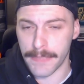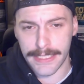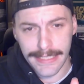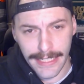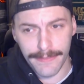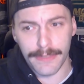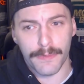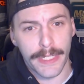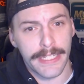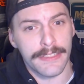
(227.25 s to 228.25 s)
McDavid
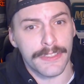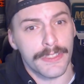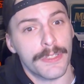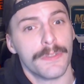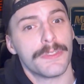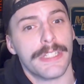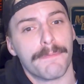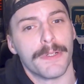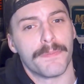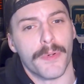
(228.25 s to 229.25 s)
wins 2
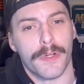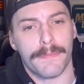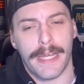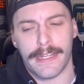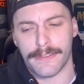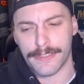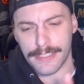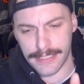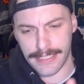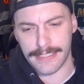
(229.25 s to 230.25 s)
separate board battles
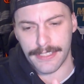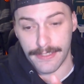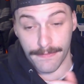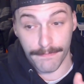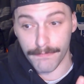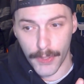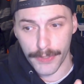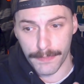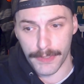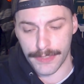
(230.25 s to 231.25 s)
against
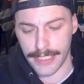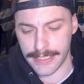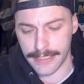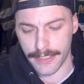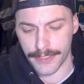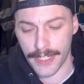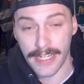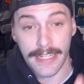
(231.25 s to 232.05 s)
multiple Senators.